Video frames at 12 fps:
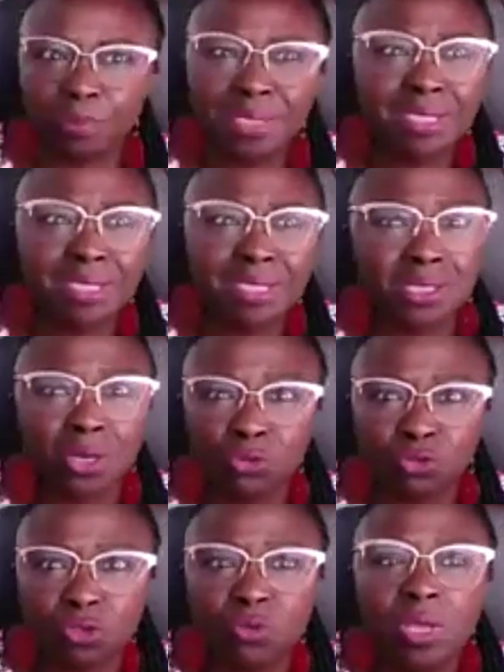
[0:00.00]
But it's so
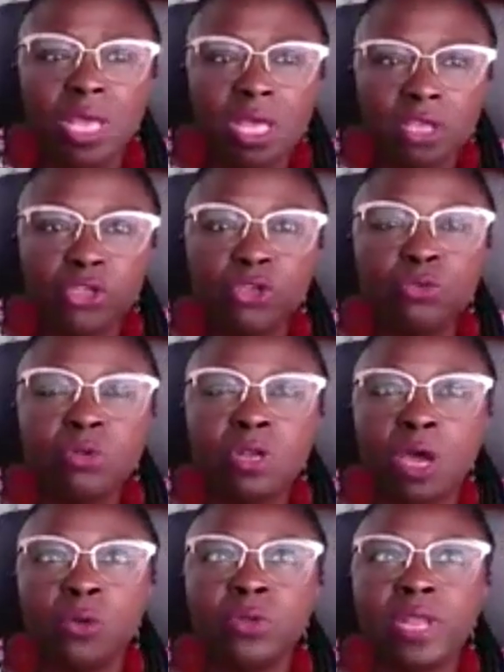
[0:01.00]
true. You
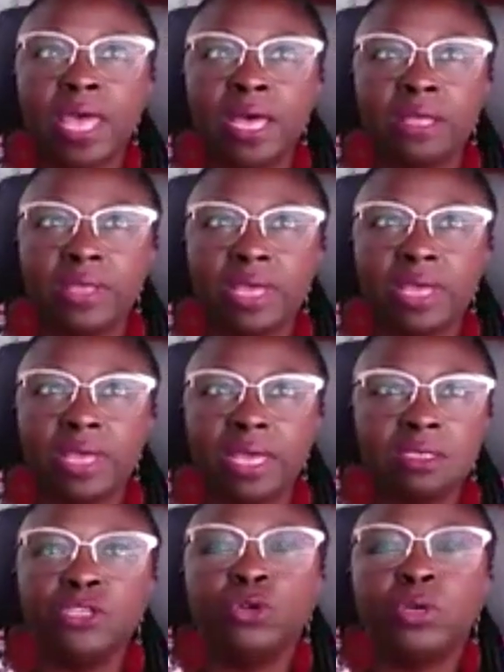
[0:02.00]
know now that,
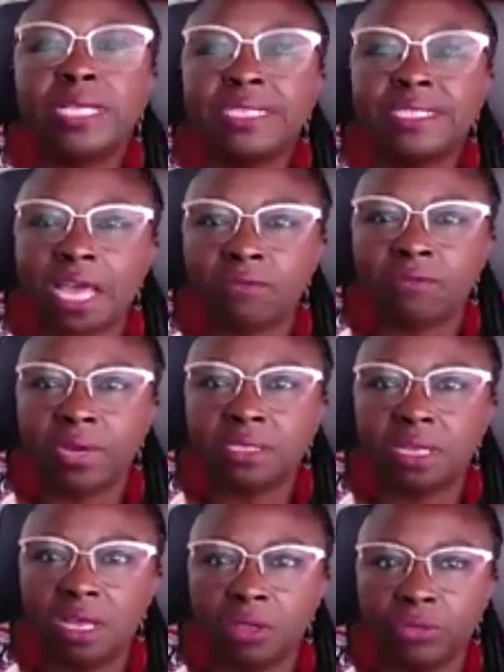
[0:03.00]
and you can
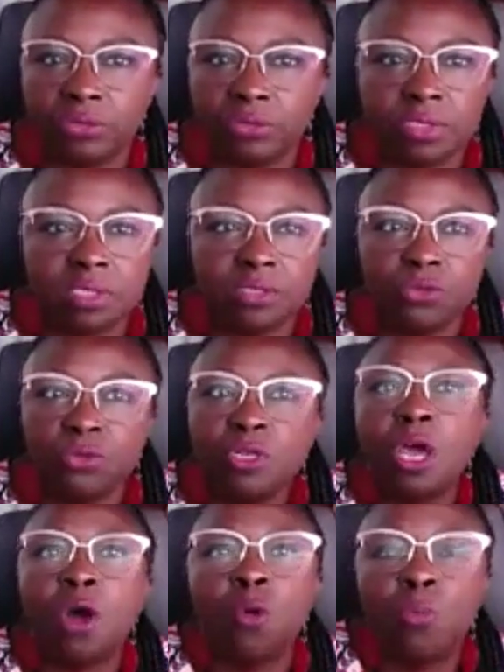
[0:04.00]
direct others. You
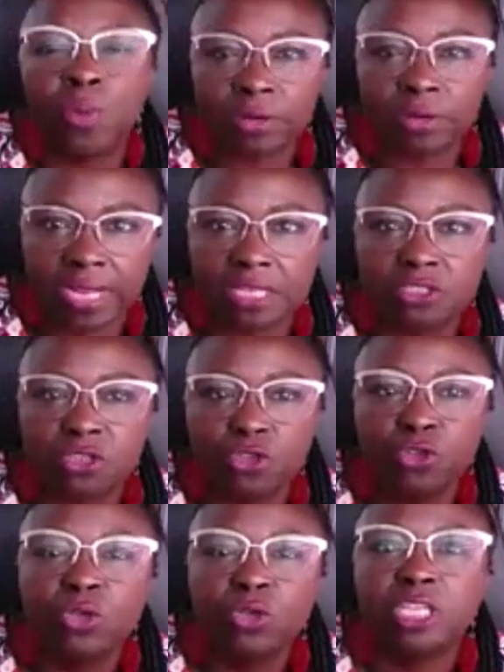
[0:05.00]
know better now, so
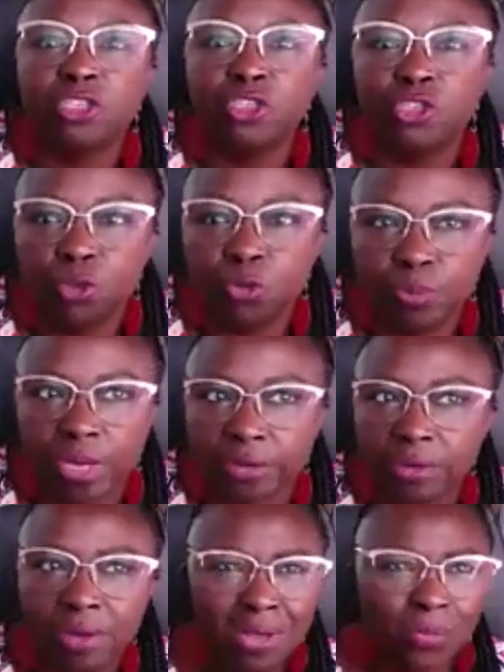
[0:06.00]
you can do
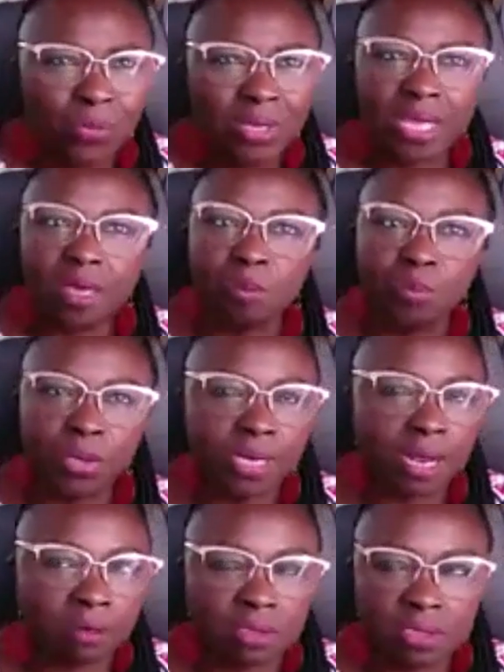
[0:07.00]
better. We can't beat
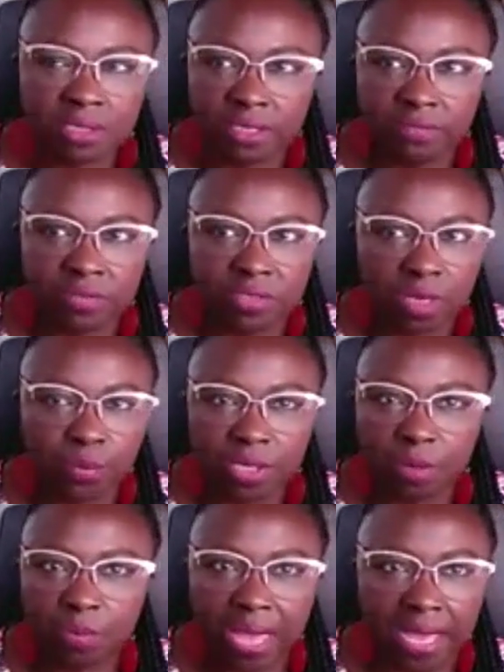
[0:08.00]
ourselves up in
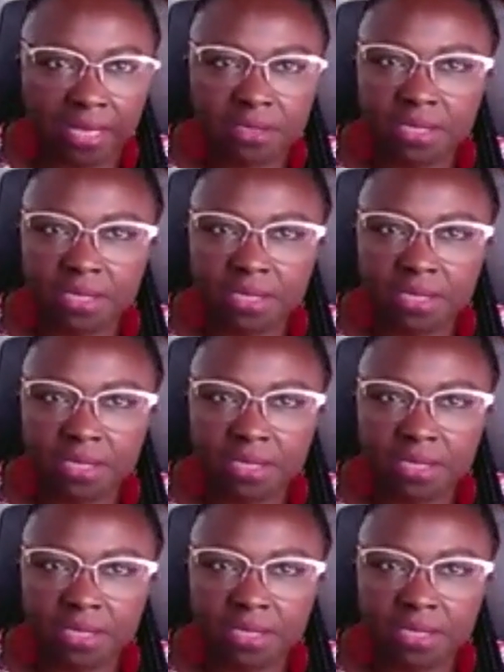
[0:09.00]
the past.